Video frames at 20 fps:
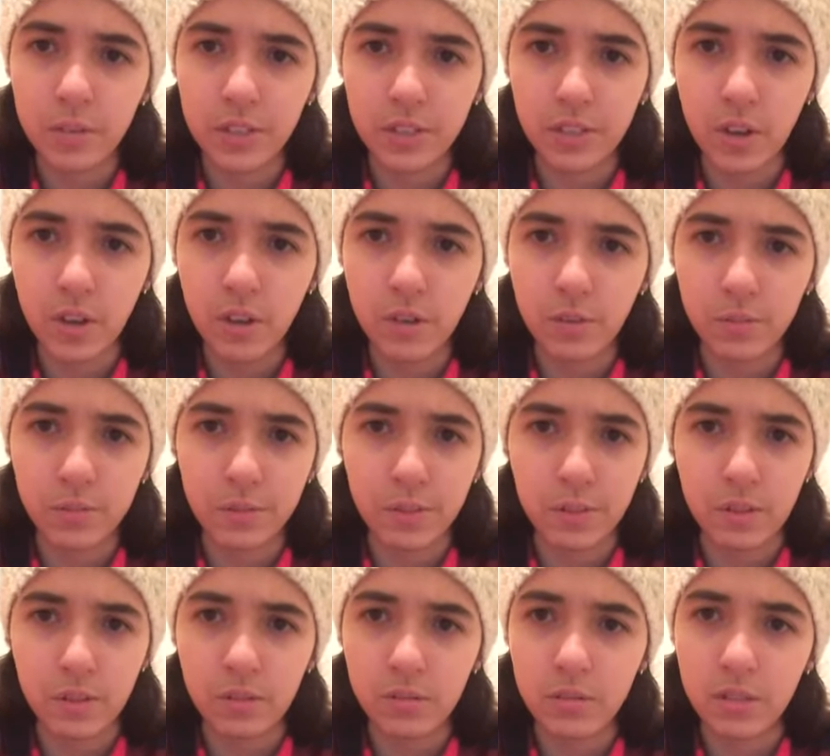dope,
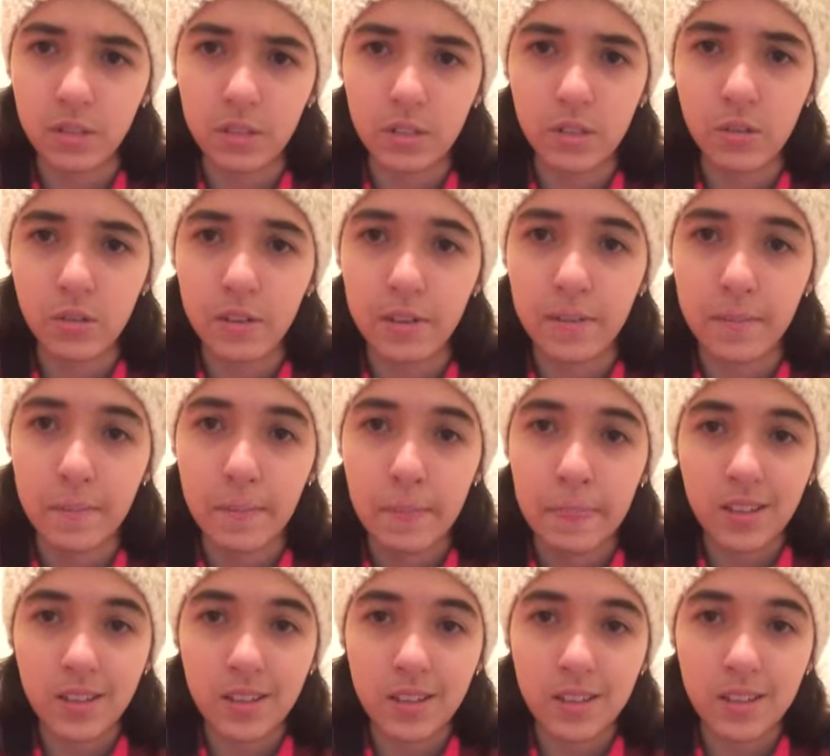so let's do it.
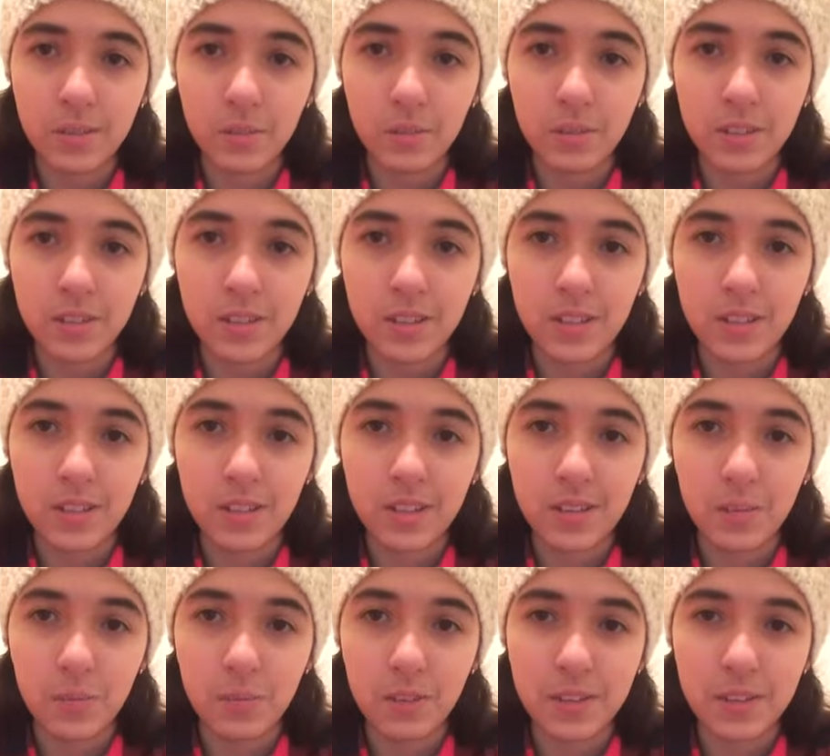And we did it,
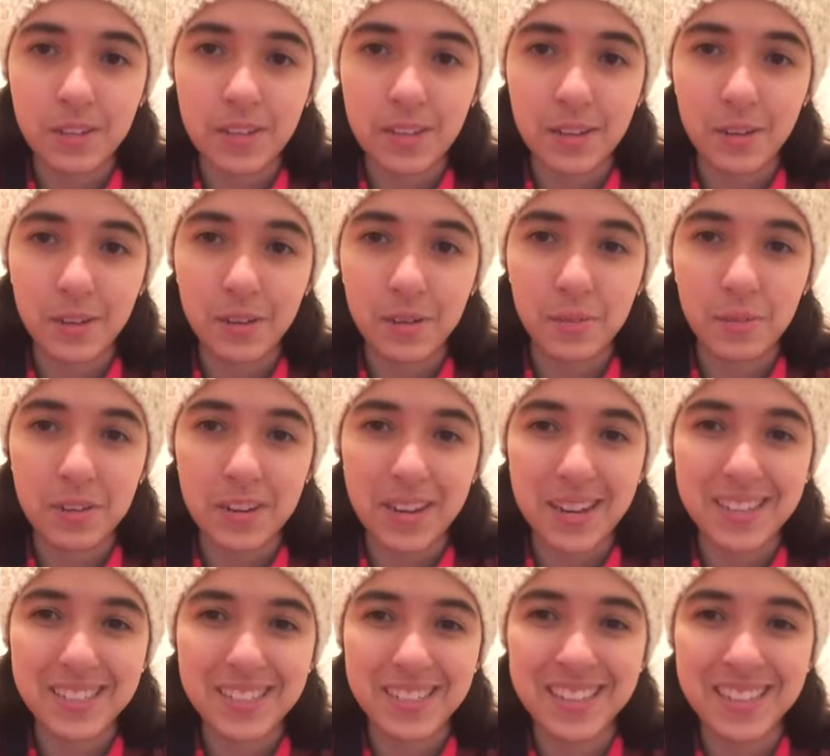and we didn't get good
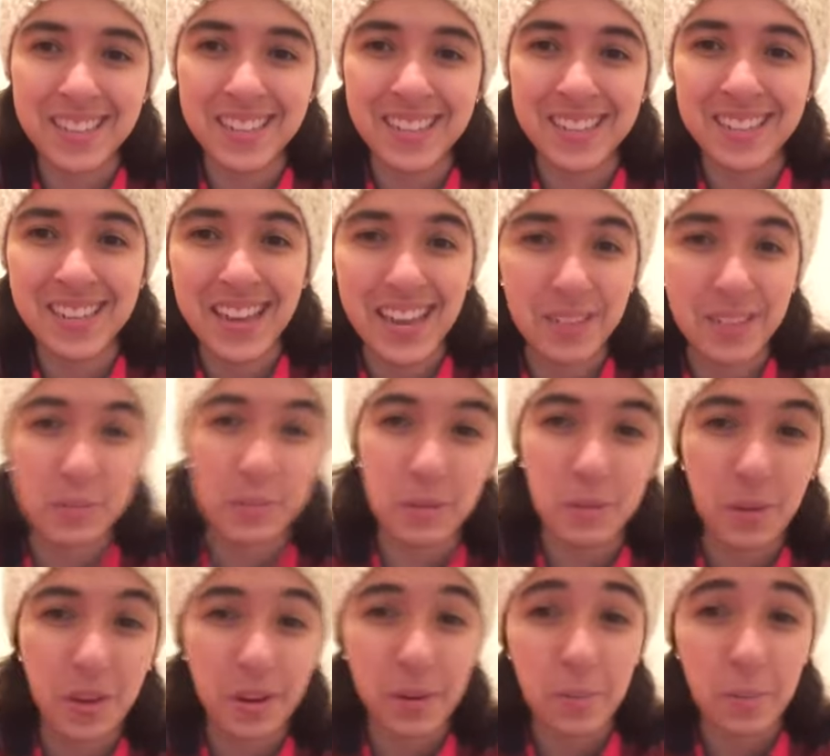reactions as
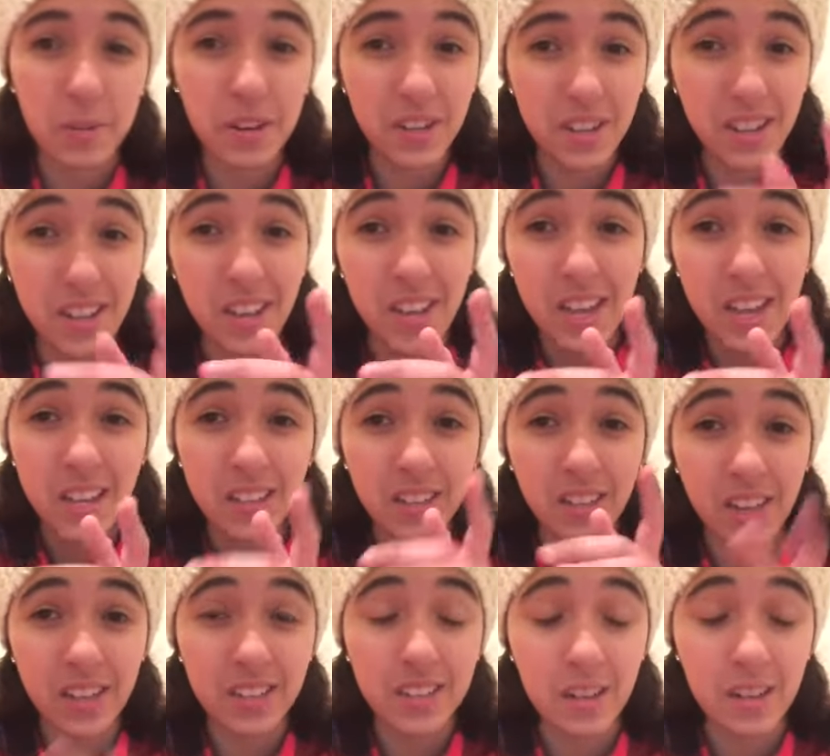we wanted, but
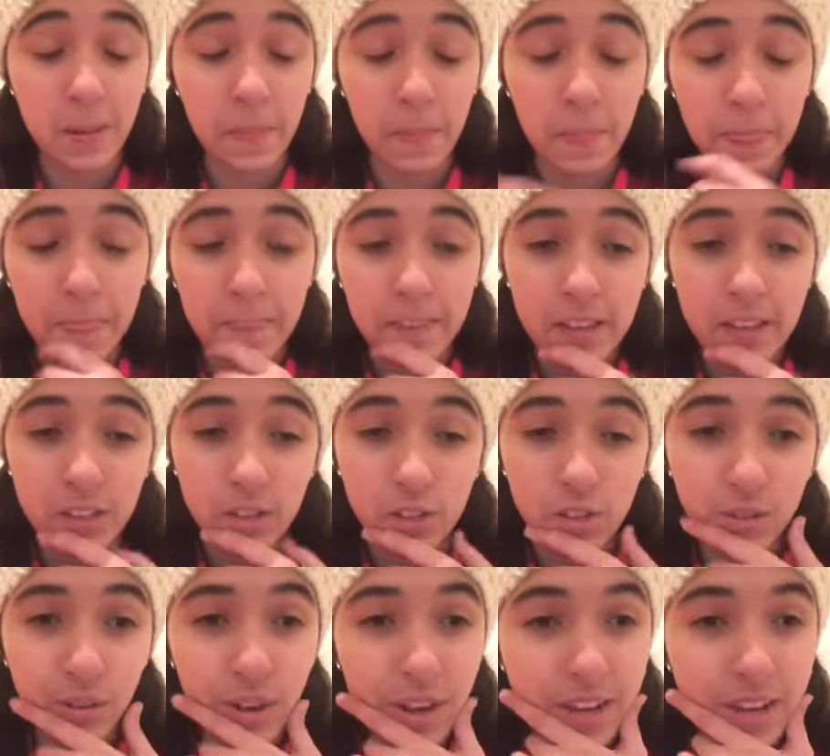like I said,
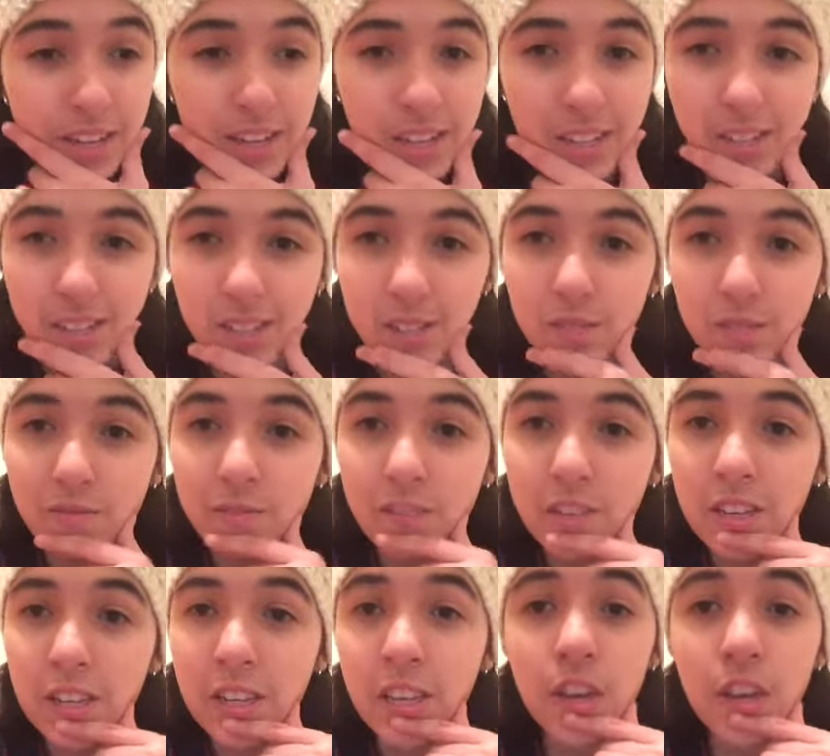try to get this
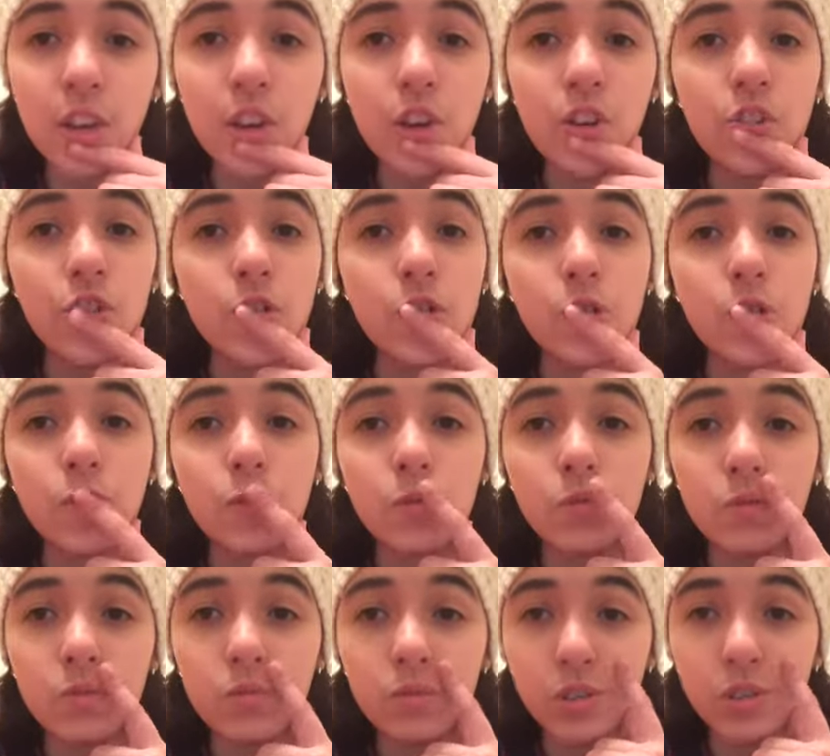
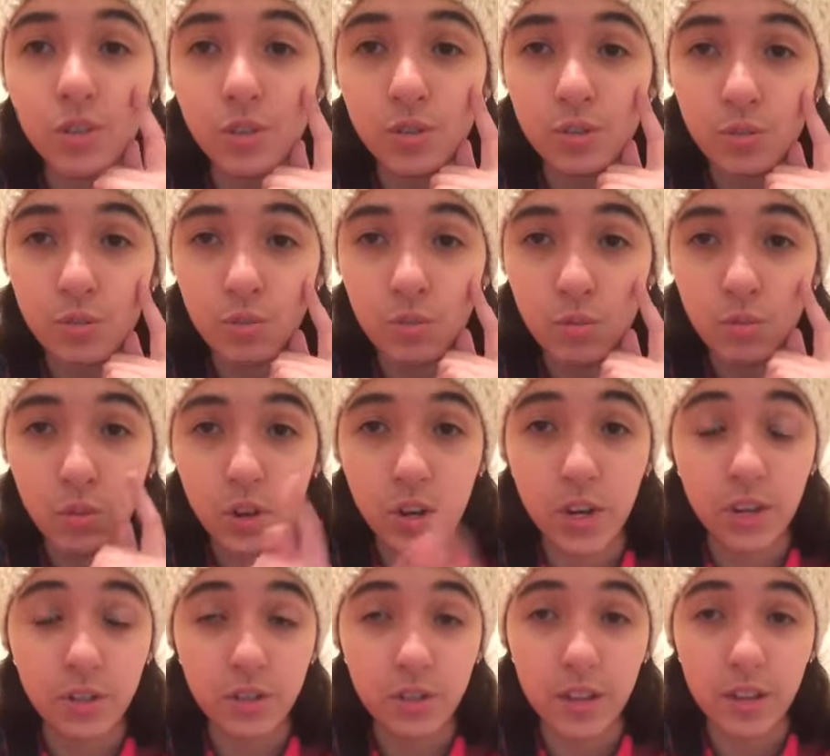video to
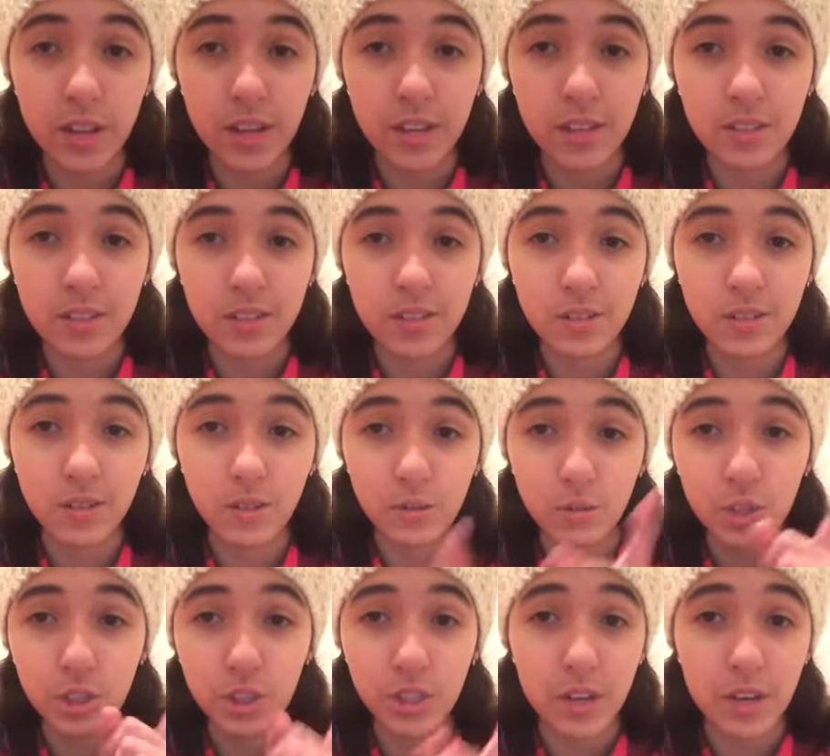100 likes.
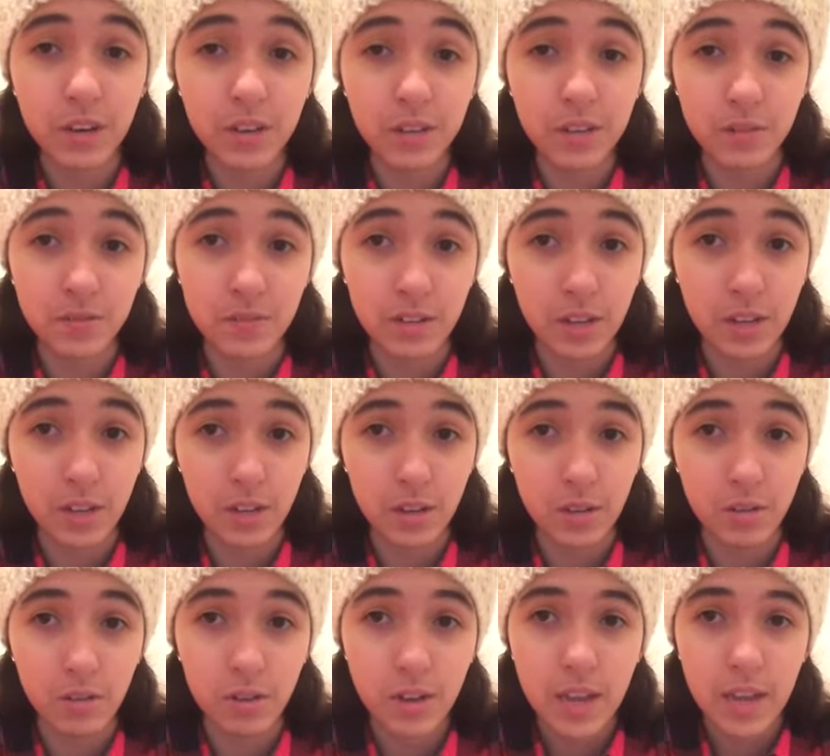So share this
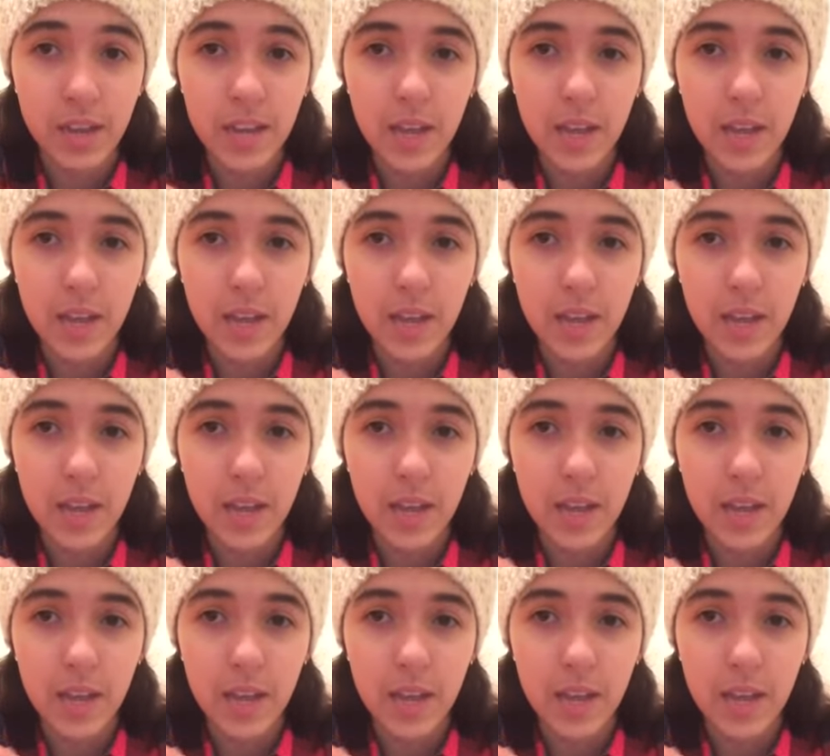video.